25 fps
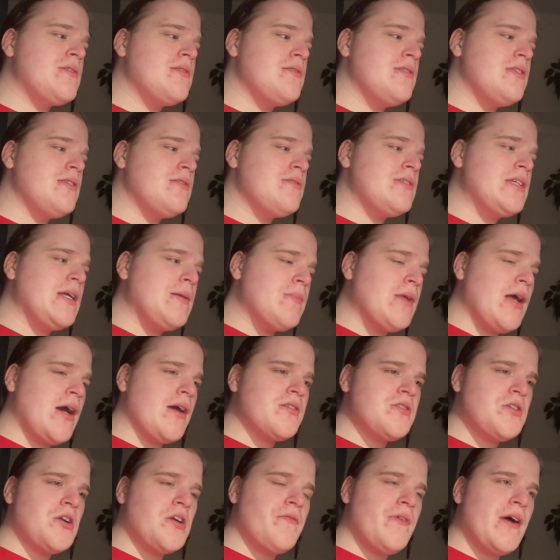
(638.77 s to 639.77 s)
Steam
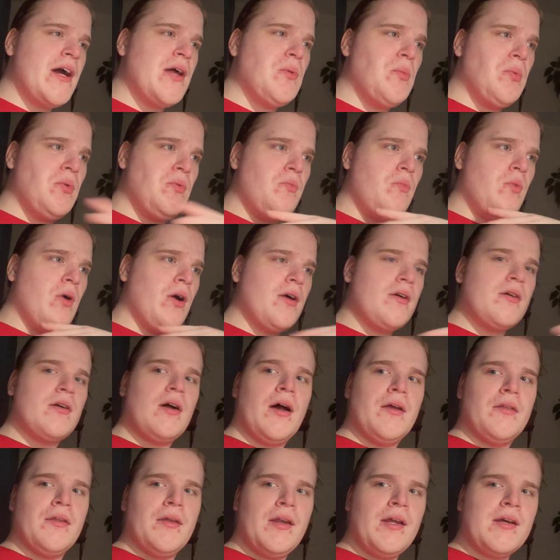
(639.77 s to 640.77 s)
Deck certified would work
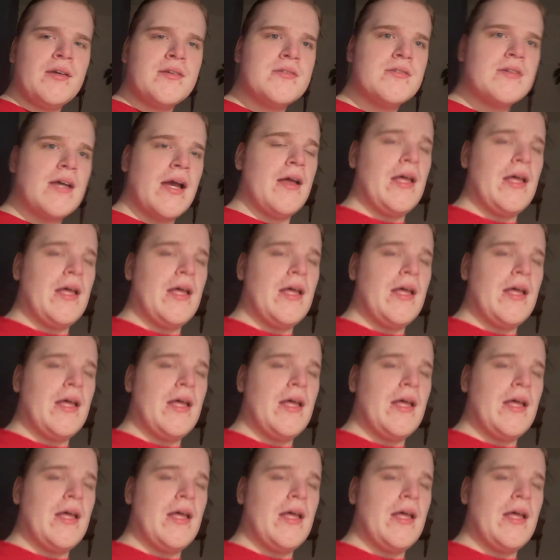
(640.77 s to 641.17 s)
on Linux.